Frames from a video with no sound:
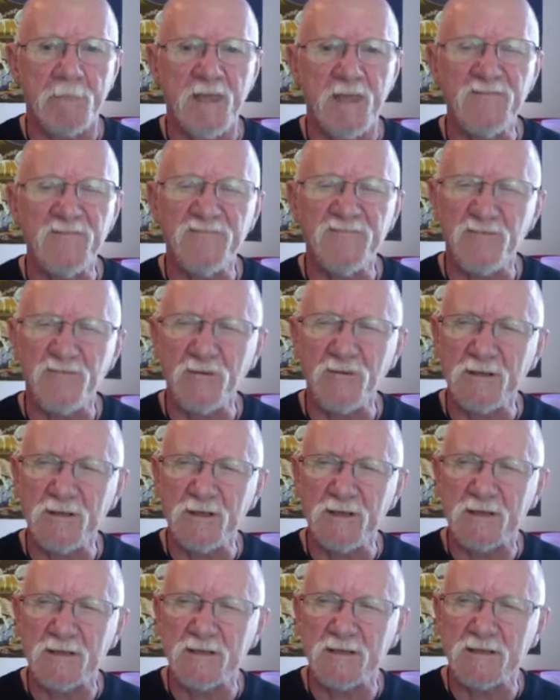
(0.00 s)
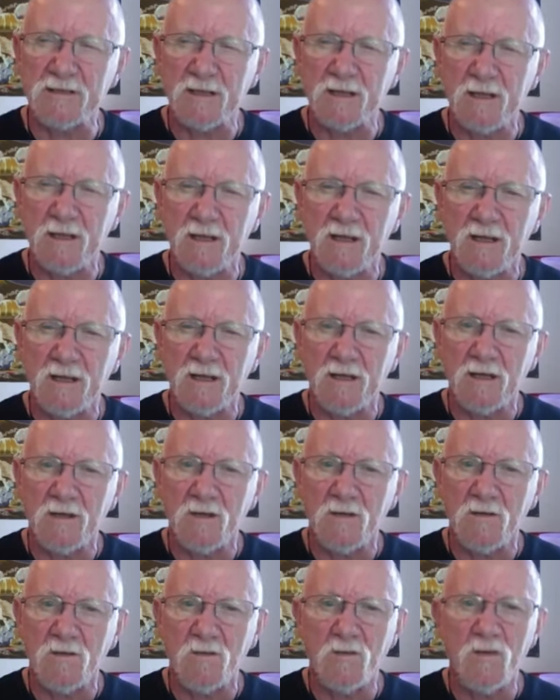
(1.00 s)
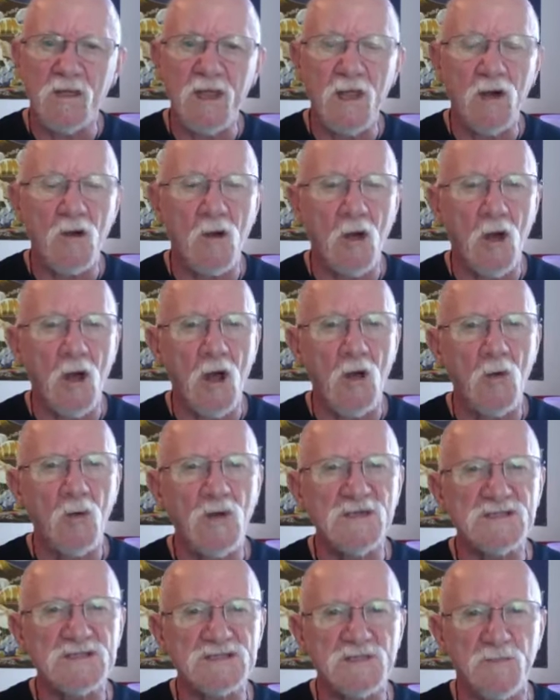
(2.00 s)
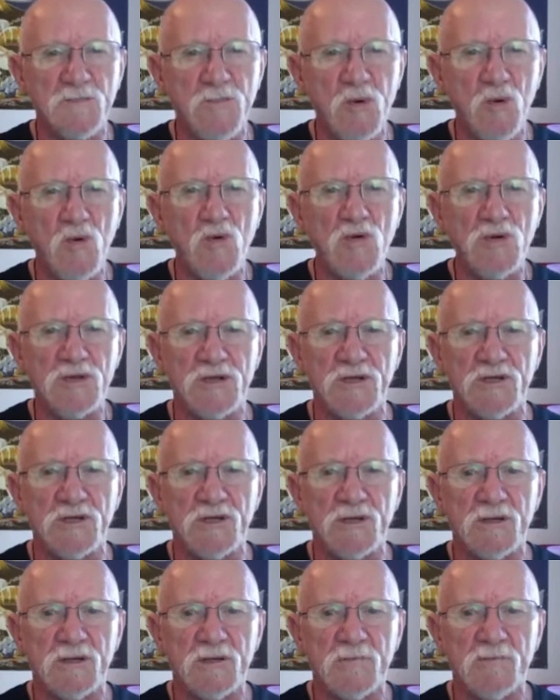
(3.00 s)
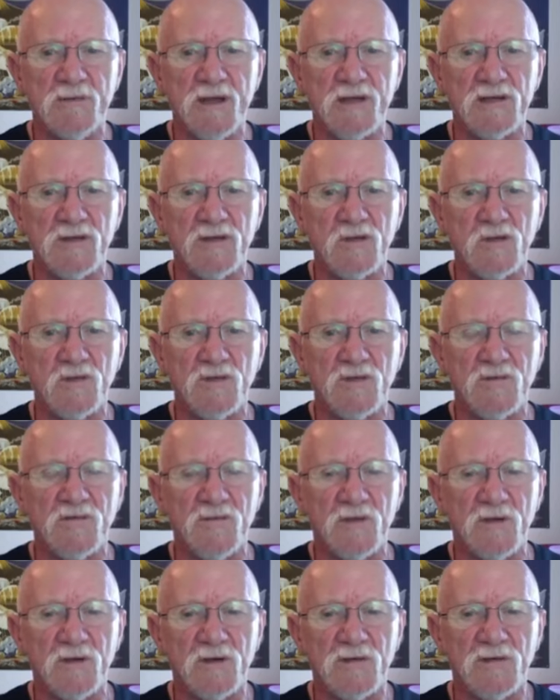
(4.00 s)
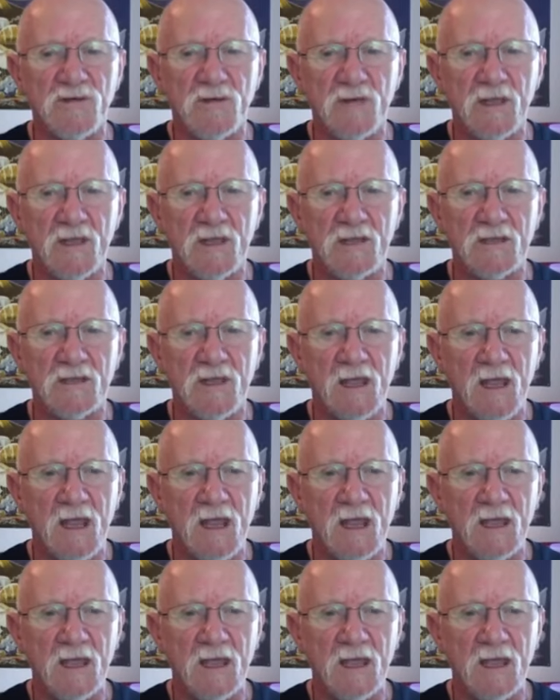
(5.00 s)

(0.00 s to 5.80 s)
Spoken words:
inferring that we are always supported by the universe in